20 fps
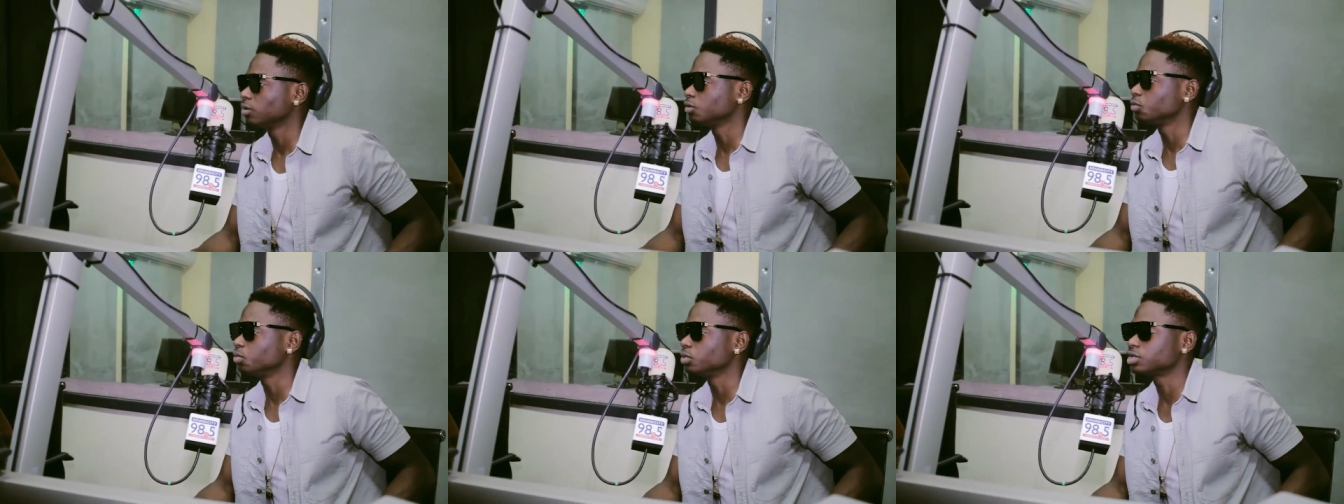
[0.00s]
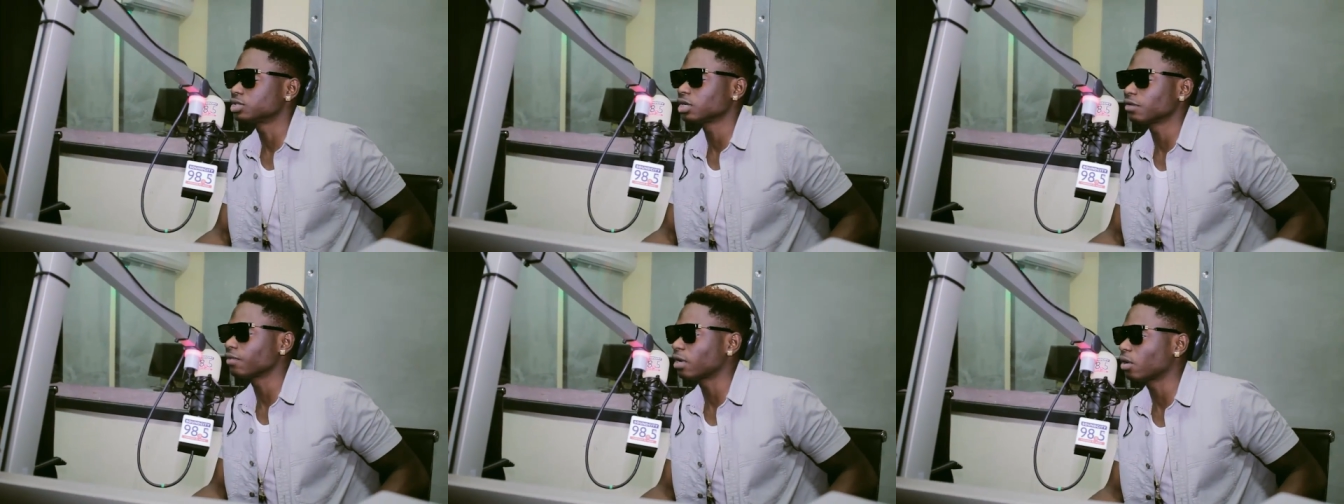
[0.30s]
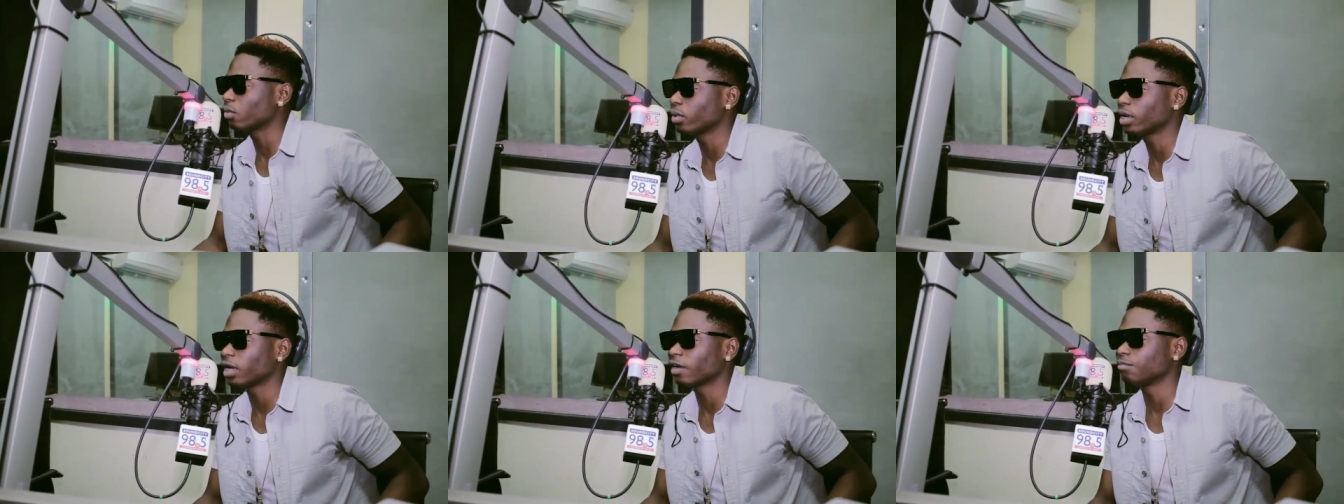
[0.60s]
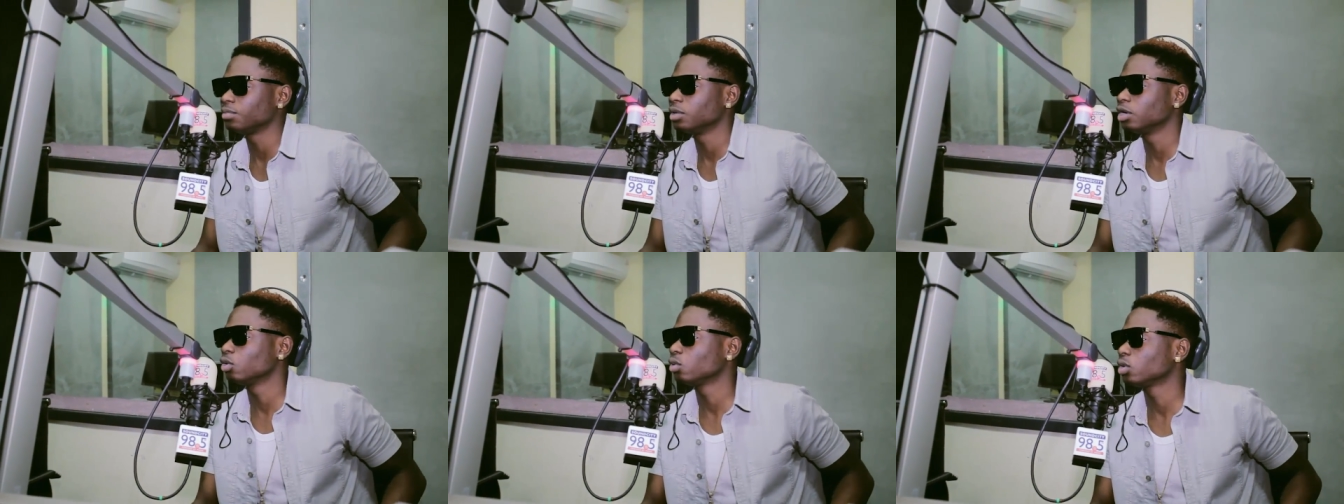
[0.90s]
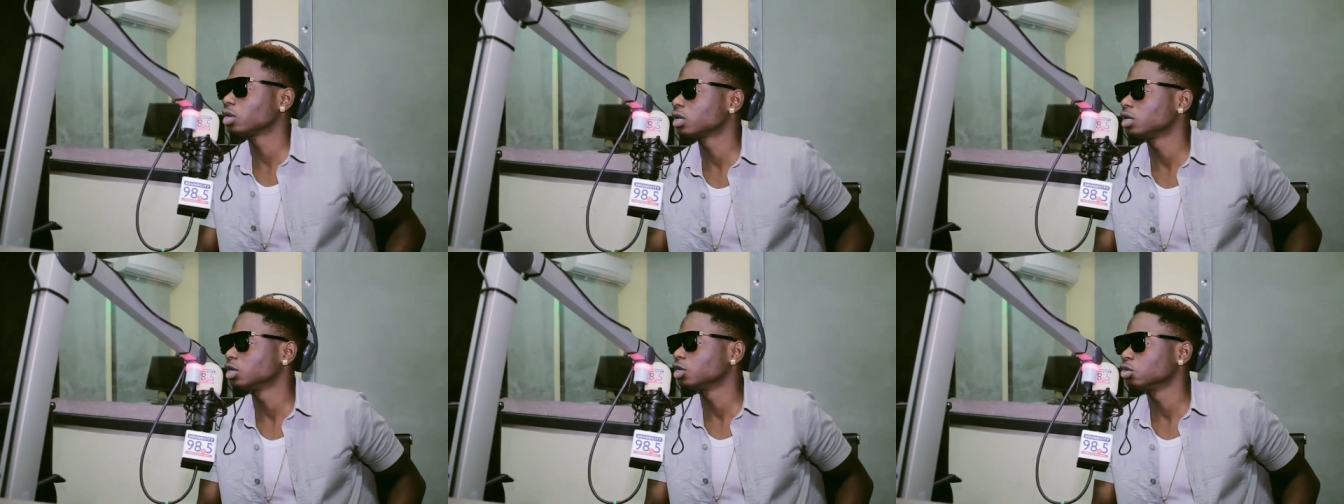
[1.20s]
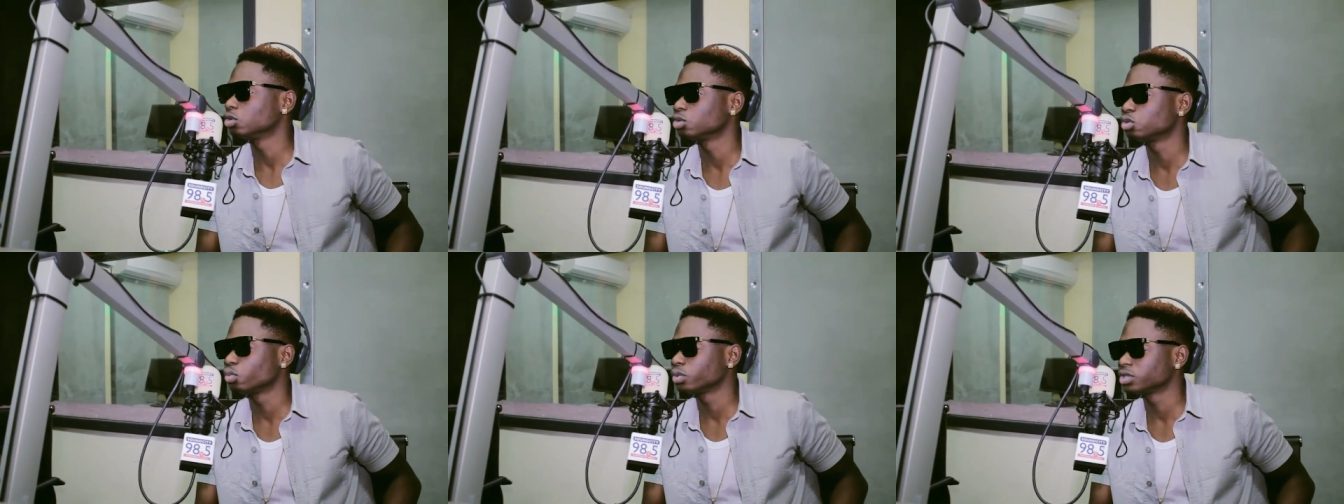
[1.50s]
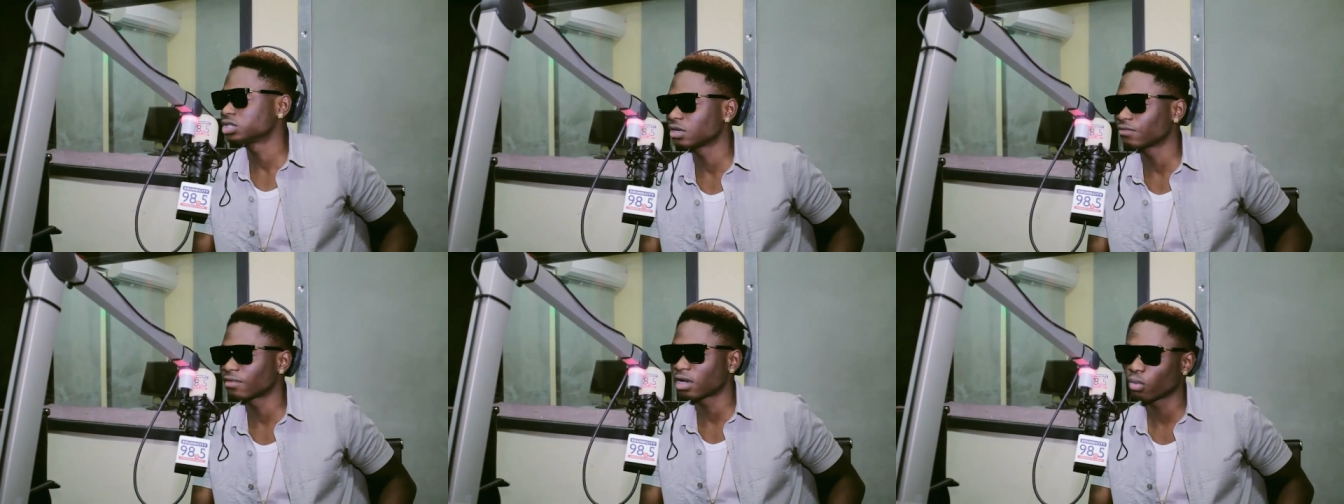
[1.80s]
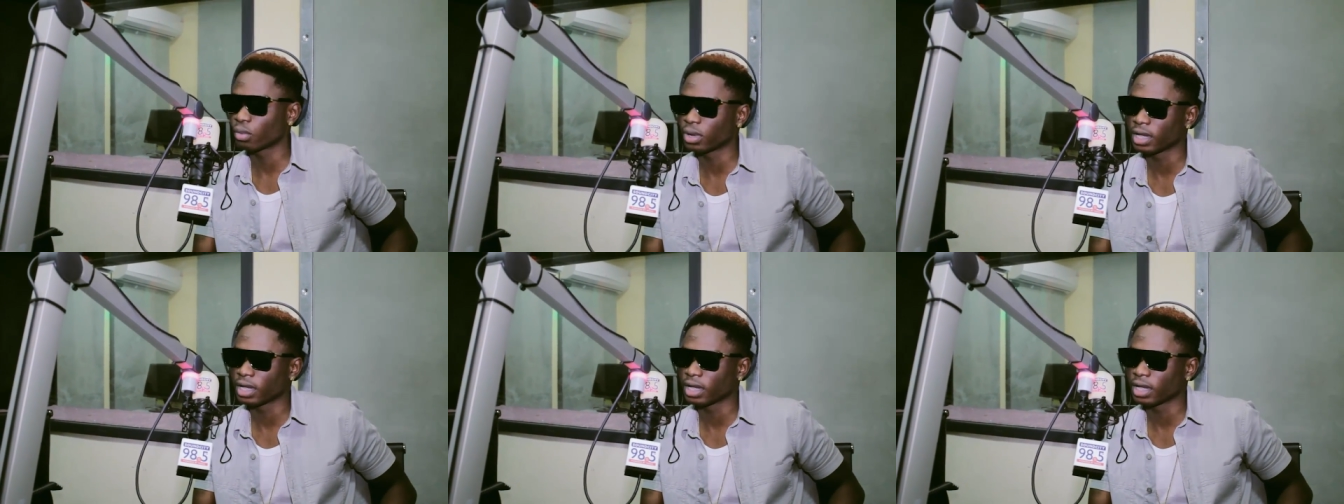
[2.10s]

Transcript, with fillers: Whichever way I've been looking at you, whichever